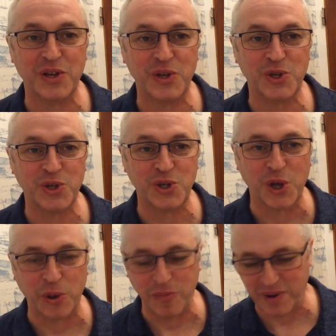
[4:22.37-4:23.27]

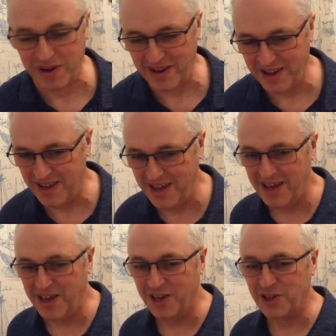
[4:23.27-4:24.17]
soap.
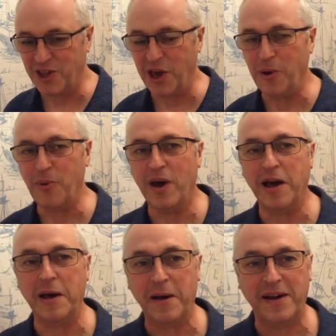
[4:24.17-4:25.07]

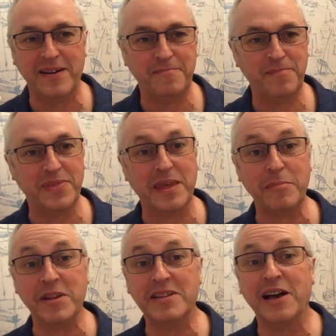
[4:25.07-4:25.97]
So let
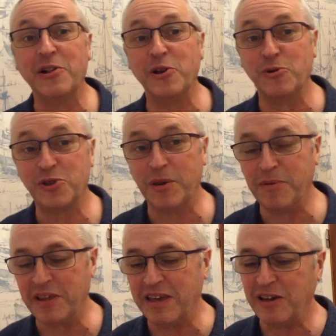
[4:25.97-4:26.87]
me tell you some
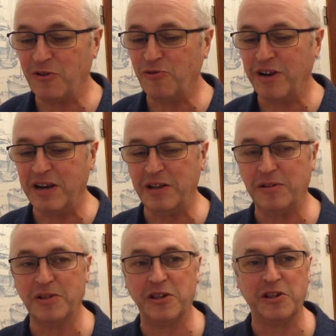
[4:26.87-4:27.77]
of the
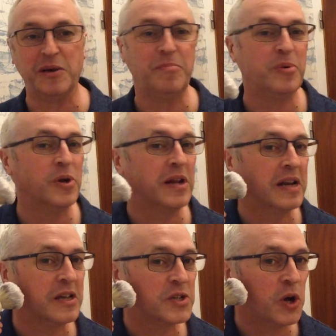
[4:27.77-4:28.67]
ingredients as I'm putting
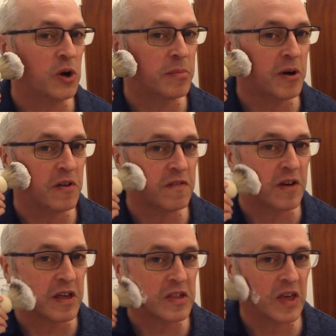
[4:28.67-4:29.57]
this on my
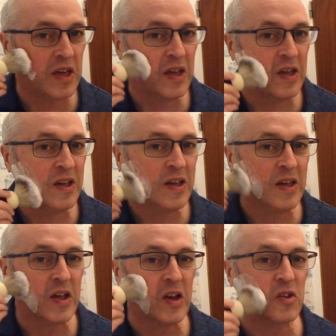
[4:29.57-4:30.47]
face.
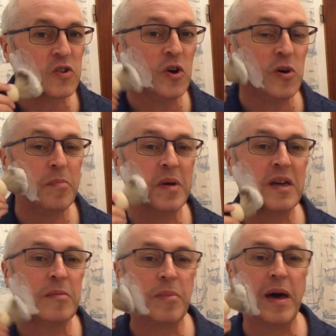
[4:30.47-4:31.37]
It has got
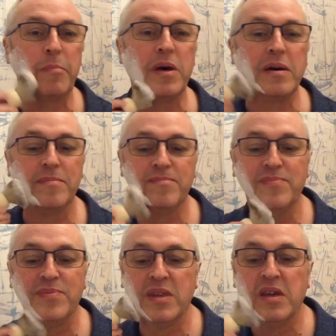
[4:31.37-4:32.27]
pink pepper
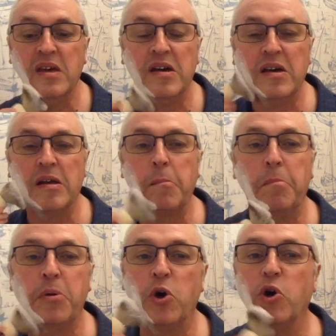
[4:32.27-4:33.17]

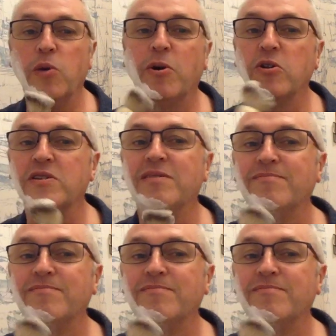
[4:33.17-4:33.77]
and bergamot,